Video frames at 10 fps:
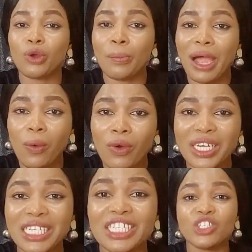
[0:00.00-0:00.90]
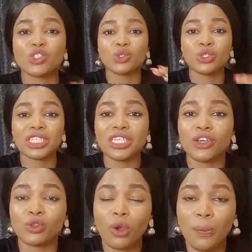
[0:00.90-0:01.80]
number 1 is choosing
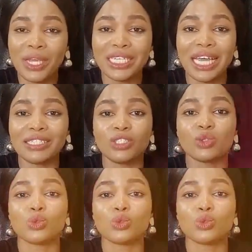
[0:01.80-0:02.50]
a topic that is